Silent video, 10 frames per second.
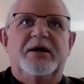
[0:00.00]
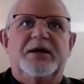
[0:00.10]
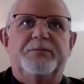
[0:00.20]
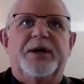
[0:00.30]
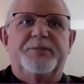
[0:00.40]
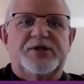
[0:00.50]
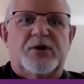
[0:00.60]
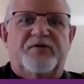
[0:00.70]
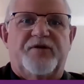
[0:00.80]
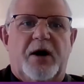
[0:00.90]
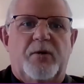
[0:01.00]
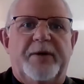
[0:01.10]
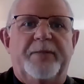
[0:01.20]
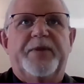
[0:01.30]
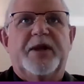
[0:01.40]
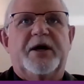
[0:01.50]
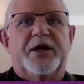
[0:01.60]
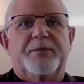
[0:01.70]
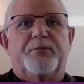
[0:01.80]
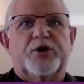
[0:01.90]
the purpose of our
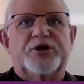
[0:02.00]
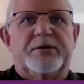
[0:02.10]
reporting.